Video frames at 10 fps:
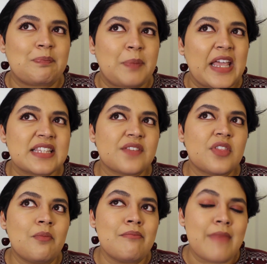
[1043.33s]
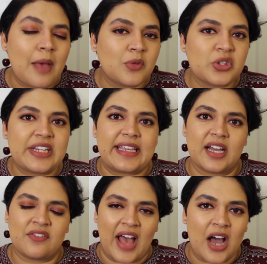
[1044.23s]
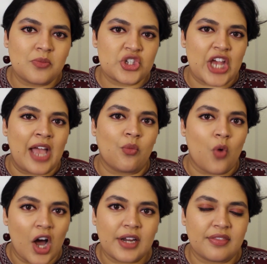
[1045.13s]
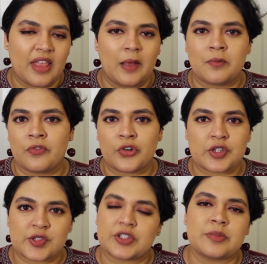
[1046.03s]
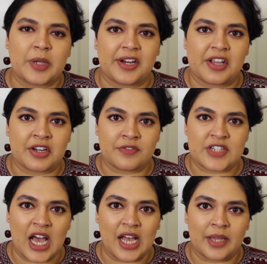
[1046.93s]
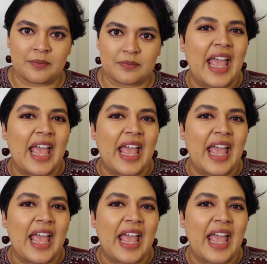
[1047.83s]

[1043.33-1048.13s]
because of the memory of how much I wanted them for a certain period of time.